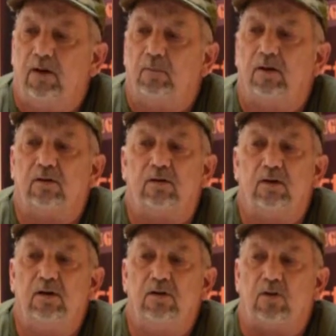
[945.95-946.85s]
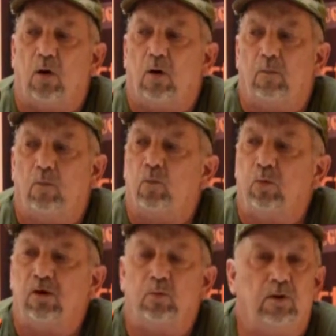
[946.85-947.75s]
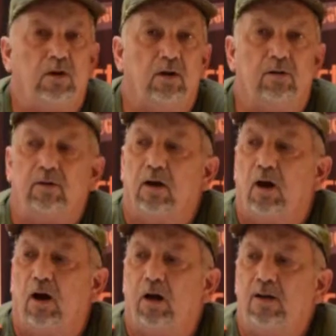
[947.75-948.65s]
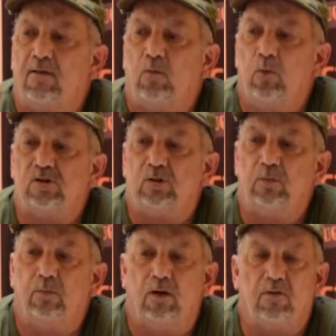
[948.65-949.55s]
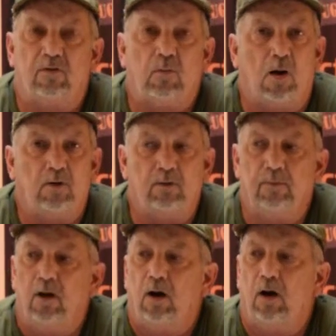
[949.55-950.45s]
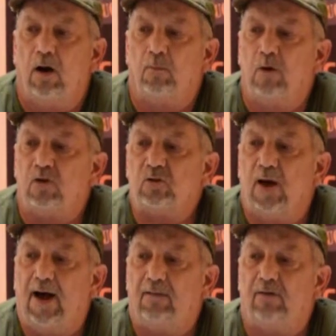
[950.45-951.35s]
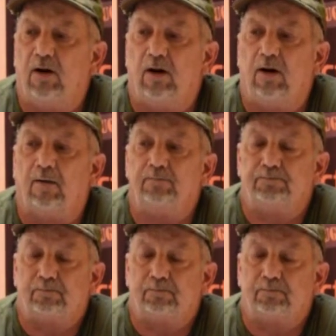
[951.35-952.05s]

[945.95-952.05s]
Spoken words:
but these are really, really good. You have a whistle, you have a thermometer. You also have